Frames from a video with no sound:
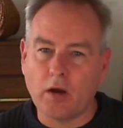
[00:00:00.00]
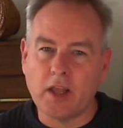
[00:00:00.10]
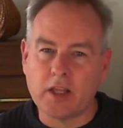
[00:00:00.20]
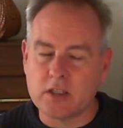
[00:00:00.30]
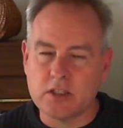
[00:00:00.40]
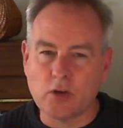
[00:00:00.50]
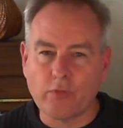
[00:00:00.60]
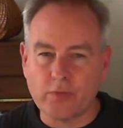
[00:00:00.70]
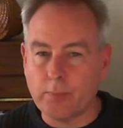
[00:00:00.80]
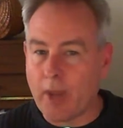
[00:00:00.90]
And that is
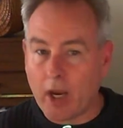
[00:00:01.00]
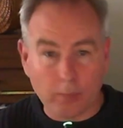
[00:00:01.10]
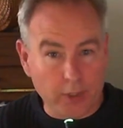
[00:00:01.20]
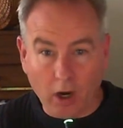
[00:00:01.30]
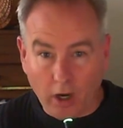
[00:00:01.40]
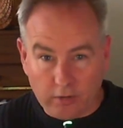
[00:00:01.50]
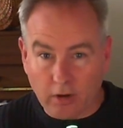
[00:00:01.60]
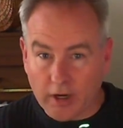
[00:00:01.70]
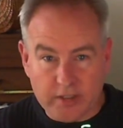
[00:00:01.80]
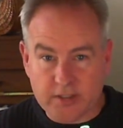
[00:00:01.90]
often Power BI,
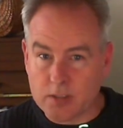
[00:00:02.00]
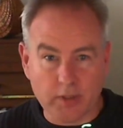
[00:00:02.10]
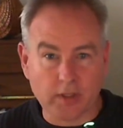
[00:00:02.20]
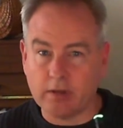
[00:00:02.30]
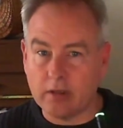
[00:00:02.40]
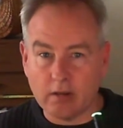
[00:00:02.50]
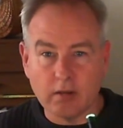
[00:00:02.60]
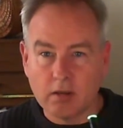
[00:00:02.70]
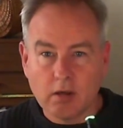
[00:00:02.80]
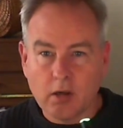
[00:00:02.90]
right? Is typically,
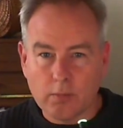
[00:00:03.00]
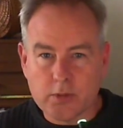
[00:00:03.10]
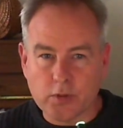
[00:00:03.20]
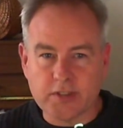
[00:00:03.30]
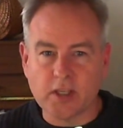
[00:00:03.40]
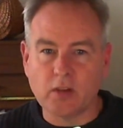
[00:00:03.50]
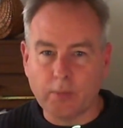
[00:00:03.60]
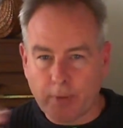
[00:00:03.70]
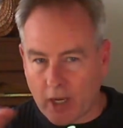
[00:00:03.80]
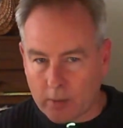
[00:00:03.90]
I'm sure you see a lot
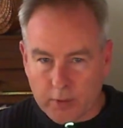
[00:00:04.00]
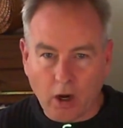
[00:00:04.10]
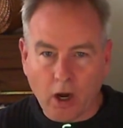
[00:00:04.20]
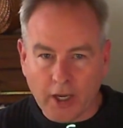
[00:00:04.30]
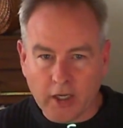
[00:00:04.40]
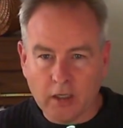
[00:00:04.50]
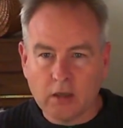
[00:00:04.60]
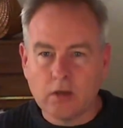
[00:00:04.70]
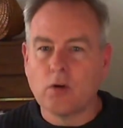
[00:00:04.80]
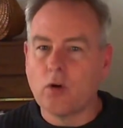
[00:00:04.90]
of Power BI
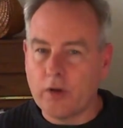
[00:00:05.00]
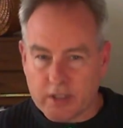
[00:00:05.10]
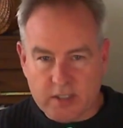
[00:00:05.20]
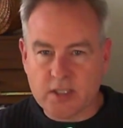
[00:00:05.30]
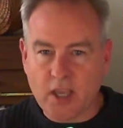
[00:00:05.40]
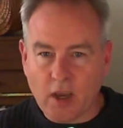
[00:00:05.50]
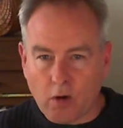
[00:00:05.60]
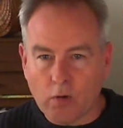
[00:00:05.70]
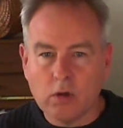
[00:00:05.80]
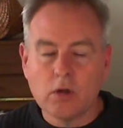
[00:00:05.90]
or
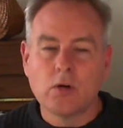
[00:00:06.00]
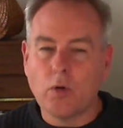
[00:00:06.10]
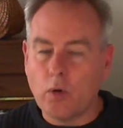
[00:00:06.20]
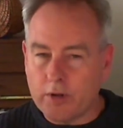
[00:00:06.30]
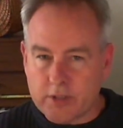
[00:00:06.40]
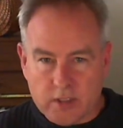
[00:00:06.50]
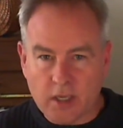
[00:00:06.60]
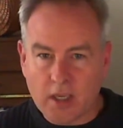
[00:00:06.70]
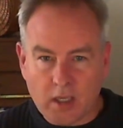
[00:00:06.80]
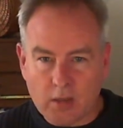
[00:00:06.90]
Excel or
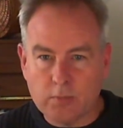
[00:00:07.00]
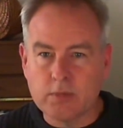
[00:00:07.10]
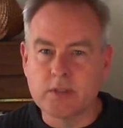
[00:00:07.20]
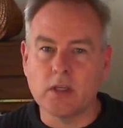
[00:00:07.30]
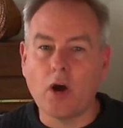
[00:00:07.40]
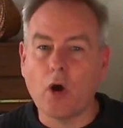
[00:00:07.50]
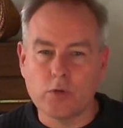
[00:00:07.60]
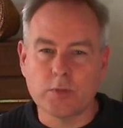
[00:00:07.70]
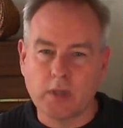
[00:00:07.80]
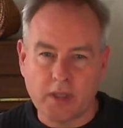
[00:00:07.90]
Teams, and
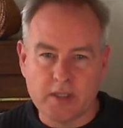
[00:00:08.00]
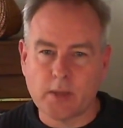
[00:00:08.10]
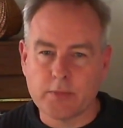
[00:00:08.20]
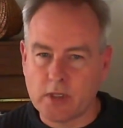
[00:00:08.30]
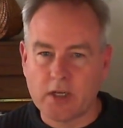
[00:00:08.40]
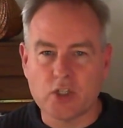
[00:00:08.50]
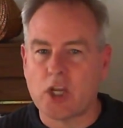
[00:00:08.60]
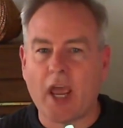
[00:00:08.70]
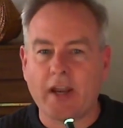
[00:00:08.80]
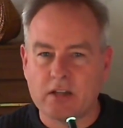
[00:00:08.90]
ultimately some sort of
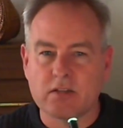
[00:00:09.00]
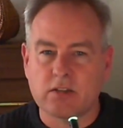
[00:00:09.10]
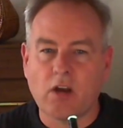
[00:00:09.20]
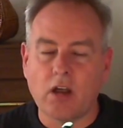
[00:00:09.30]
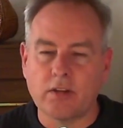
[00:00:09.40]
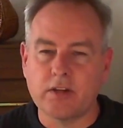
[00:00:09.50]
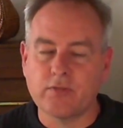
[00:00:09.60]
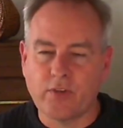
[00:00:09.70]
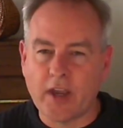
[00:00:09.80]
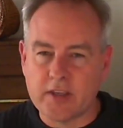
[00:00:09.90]
chat style
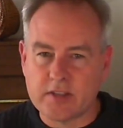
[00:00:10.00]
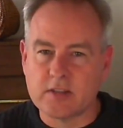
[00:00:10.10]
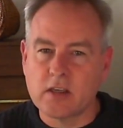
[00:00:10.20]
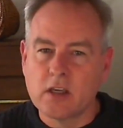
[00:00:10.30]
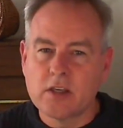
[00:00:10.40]
interface.